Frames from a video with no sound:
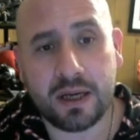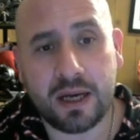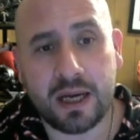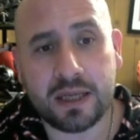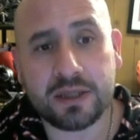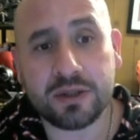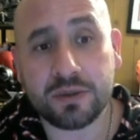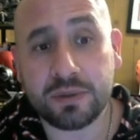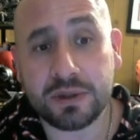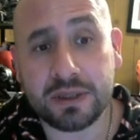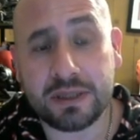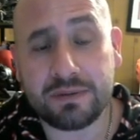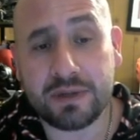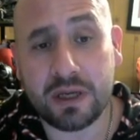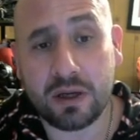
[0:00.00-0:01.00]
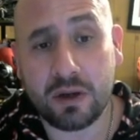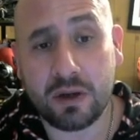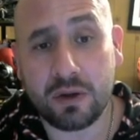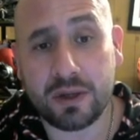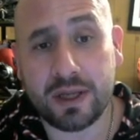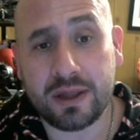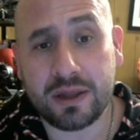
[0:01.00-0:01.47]
I do believe that
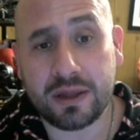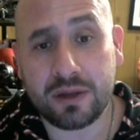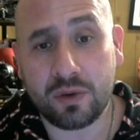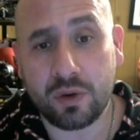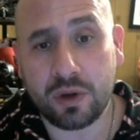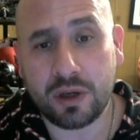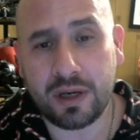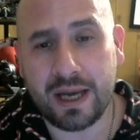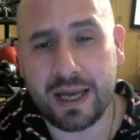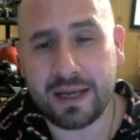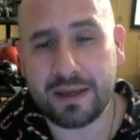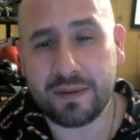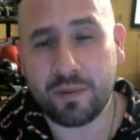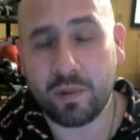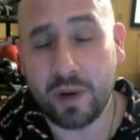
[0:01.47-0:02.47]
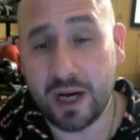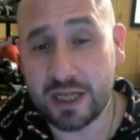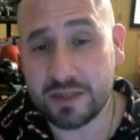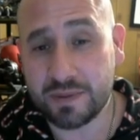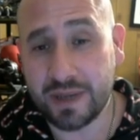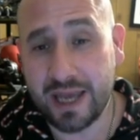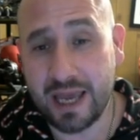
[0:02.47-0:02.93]
Hulk and Thor and
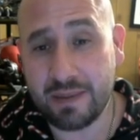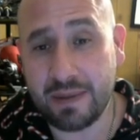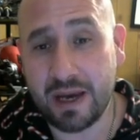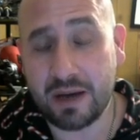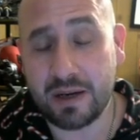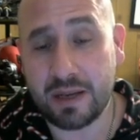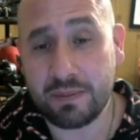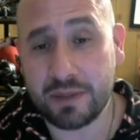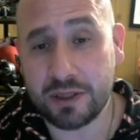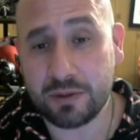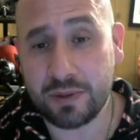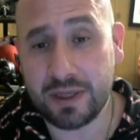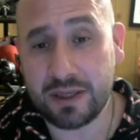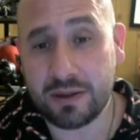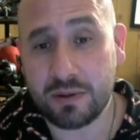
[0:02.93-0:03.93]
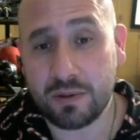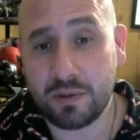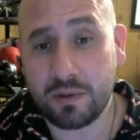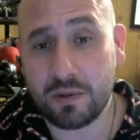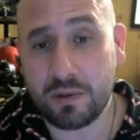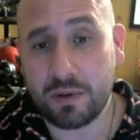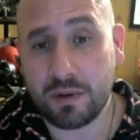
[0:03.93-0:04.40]
Wasp came out in between
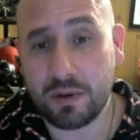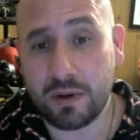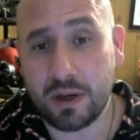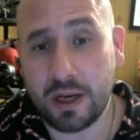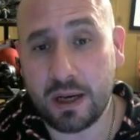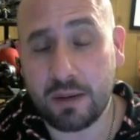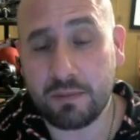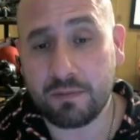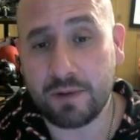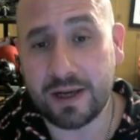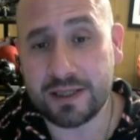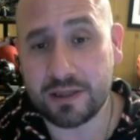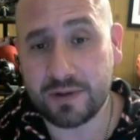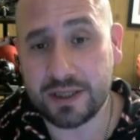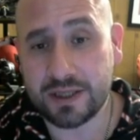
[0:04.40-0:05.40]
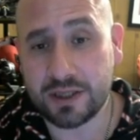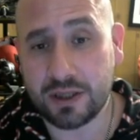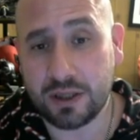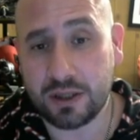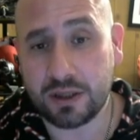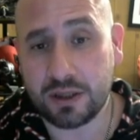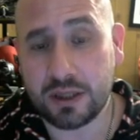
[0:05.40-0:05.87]
Rise of the Red
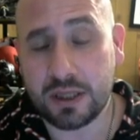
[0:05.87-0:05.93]
Skull,